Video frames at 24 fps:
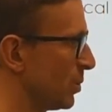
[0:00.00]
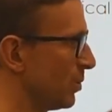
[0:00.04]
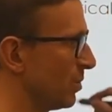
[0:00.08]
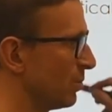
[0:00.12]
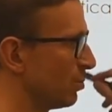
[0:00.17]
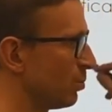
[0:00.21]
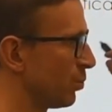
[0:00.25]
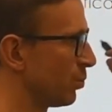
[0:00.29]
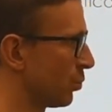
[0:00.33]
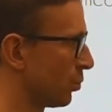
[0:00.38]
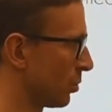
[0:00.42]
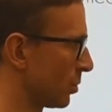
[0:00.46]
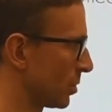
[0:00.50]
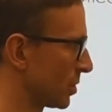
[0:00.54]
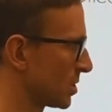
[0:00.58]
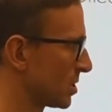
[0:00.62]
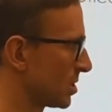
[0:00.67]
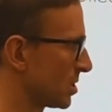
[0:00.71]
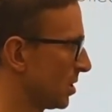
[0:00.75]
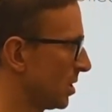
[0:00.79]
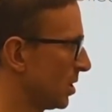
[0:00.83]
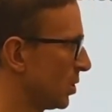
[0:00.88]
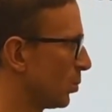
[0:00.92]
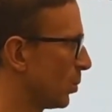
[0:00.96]
ports in
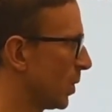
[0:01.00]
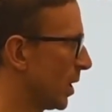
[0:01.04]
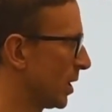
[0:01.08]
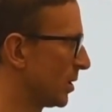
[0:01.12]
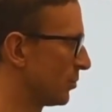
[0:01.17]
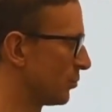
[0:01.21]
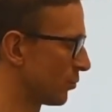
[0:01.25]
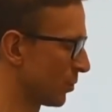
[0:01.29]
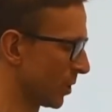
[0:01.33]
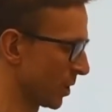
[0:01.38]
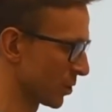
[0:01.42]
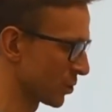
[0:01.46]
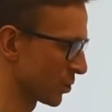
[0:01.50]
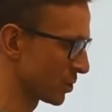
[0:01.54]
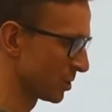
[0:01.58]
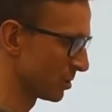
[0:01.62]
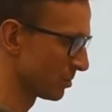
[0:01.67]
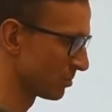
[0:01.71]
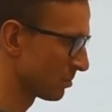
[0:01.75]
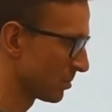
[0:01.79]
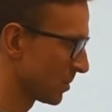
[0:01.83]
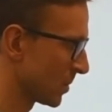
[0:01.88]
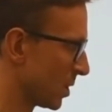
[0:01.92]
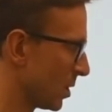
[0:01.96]
one direction.
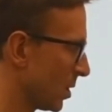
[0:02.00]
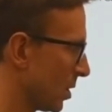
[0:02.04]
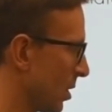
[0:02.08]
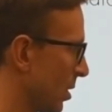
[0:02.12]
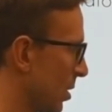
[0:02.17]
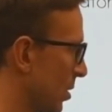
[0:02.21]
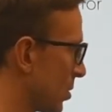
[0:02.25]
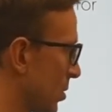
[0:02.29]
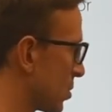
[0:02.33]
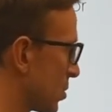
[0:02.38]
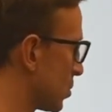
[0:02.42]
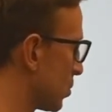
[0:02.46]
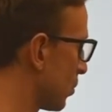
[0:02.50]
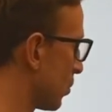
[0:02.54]
So